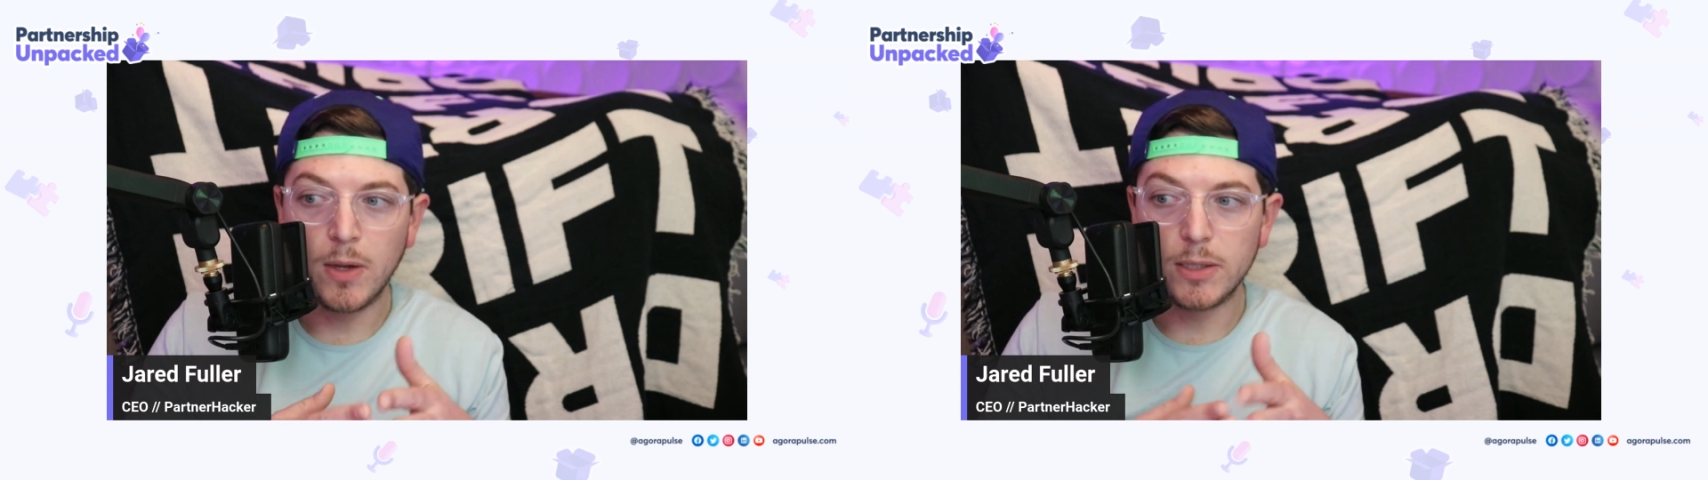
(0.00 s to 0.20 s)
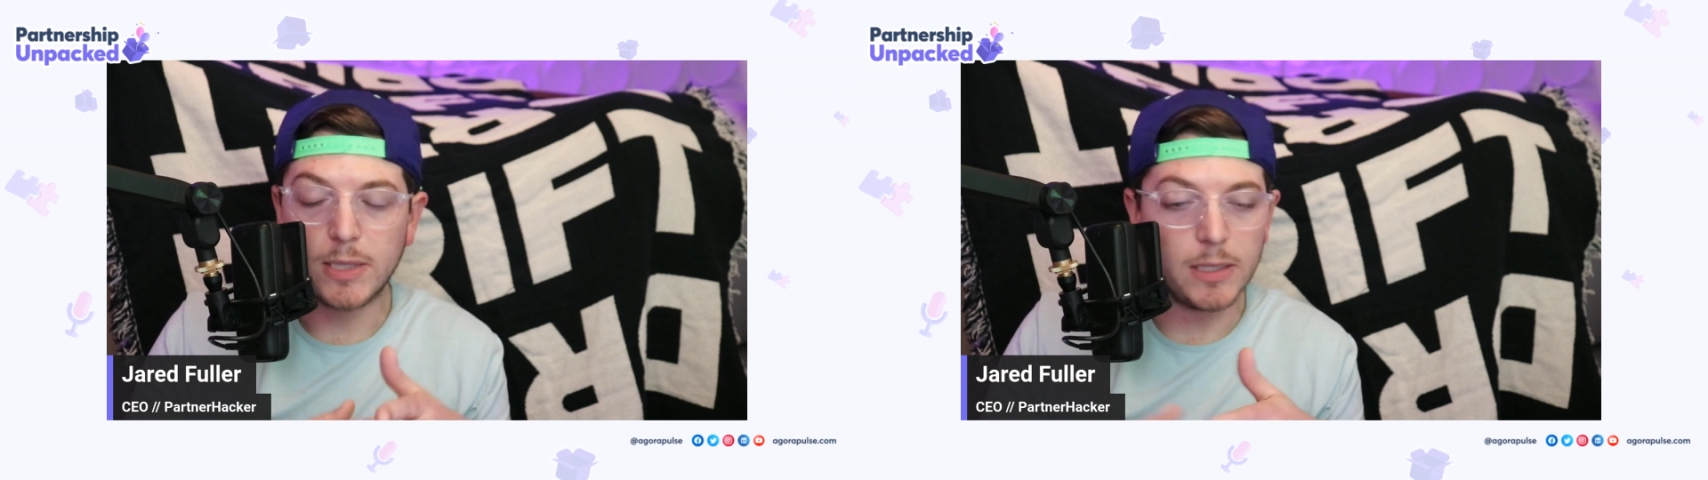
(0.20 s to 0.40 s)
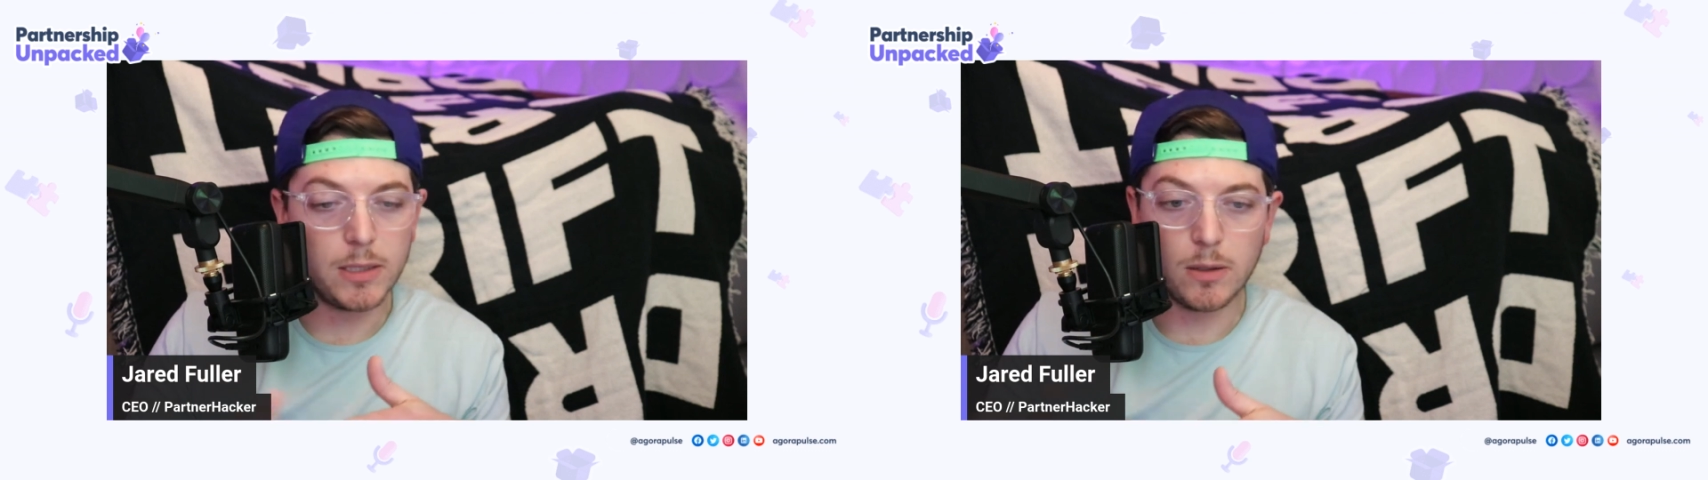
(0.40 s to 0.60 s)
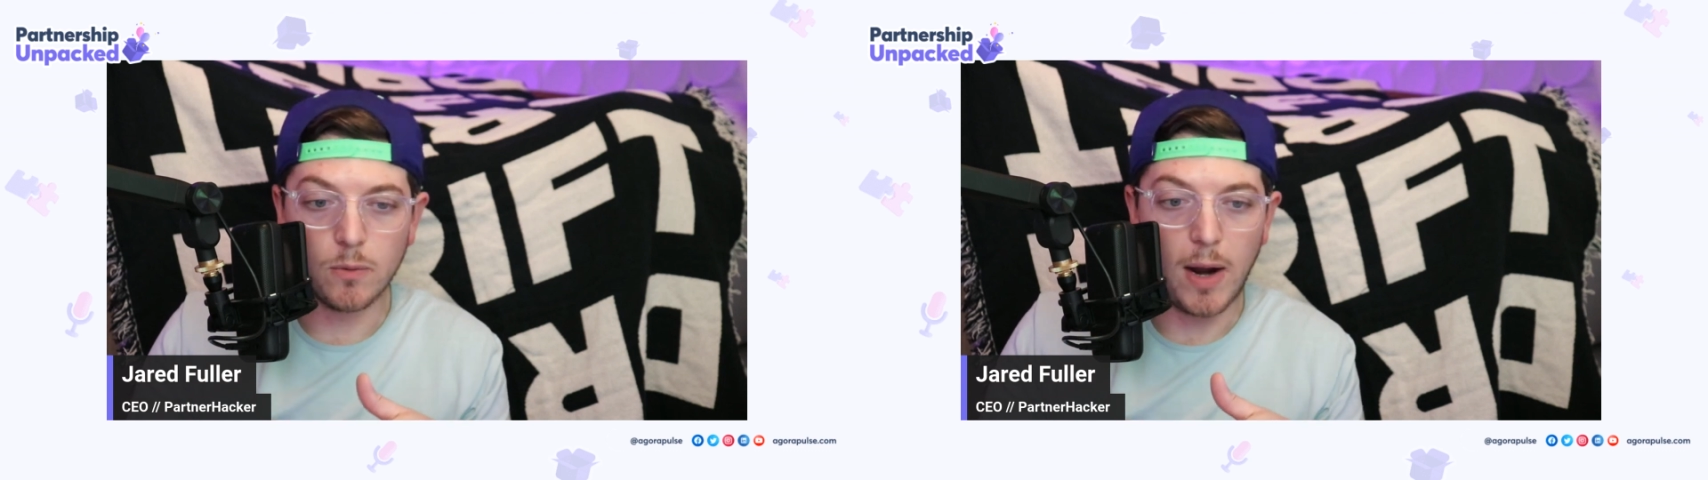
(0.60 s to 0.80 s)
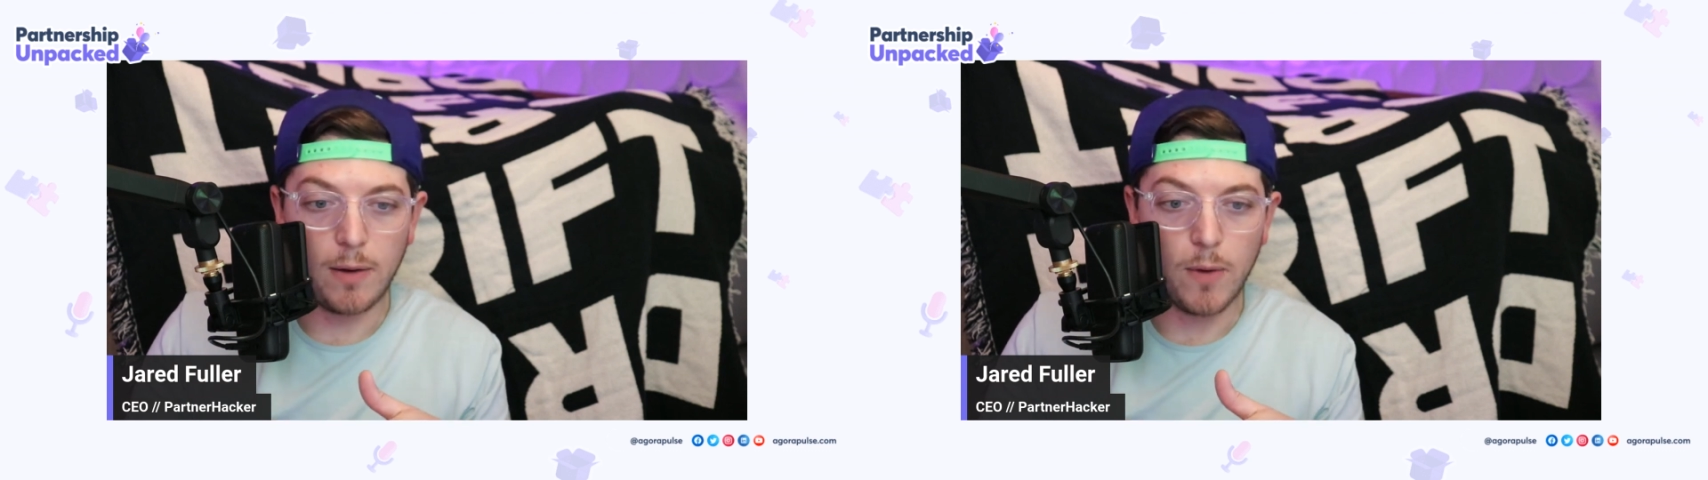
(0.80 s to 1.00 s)
sent to the
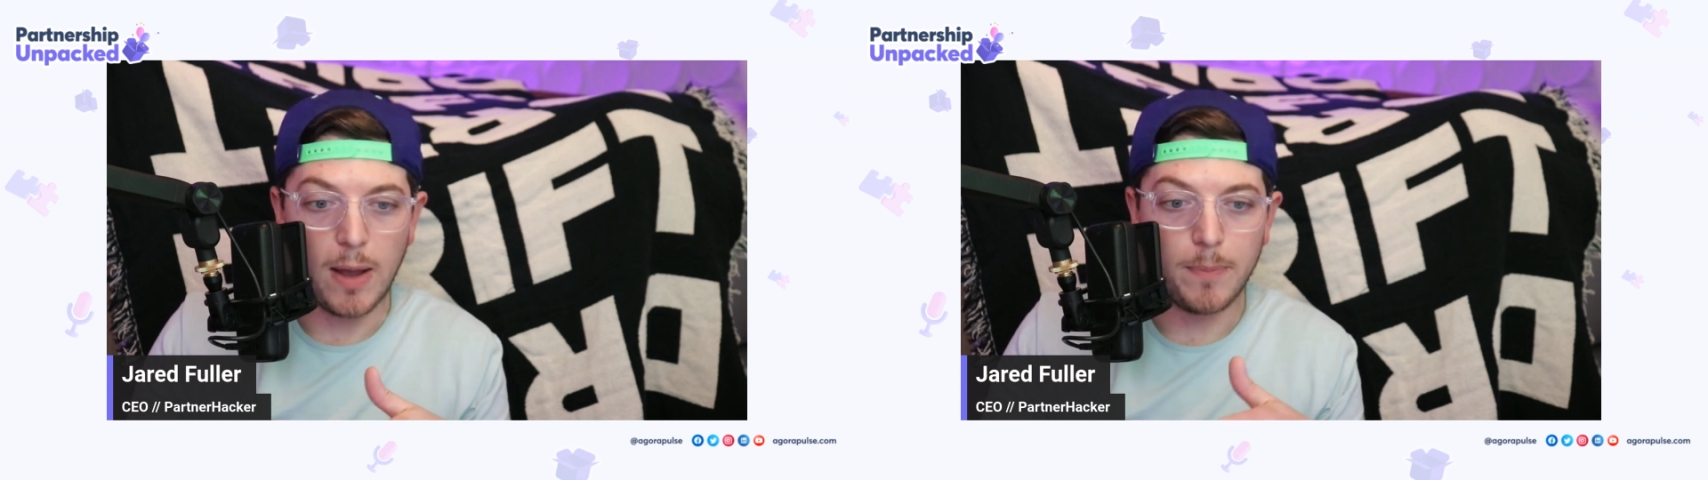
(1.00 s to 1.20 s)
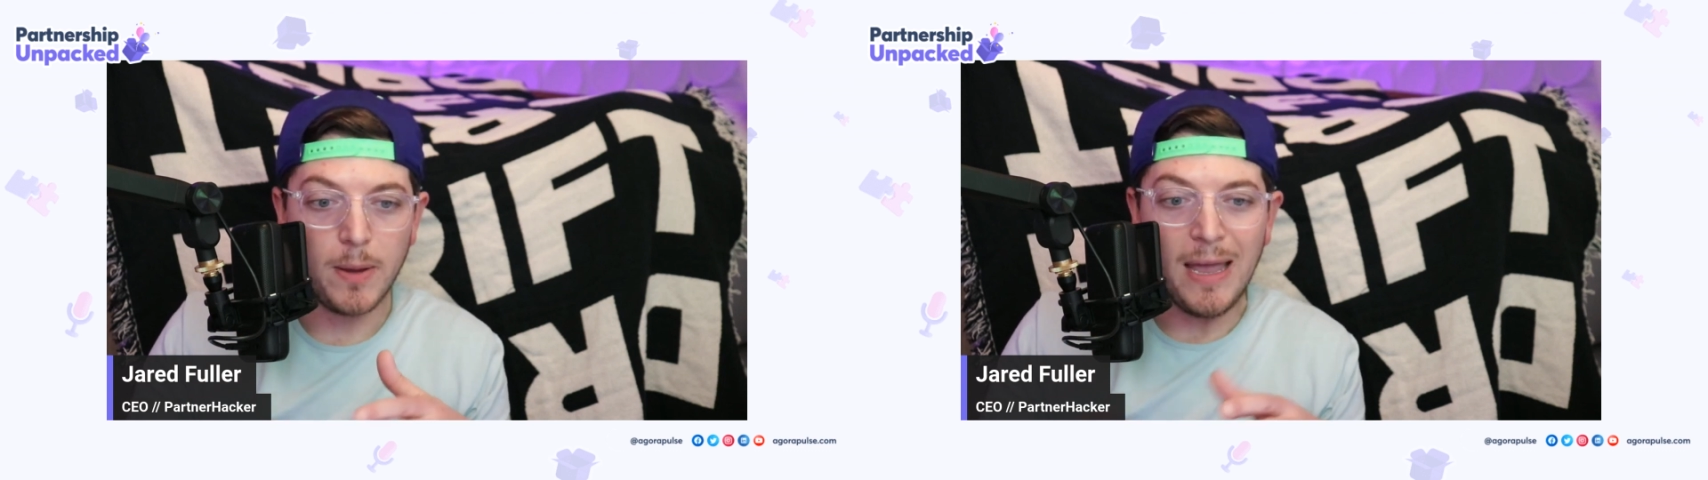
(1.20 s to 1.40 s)
right rep.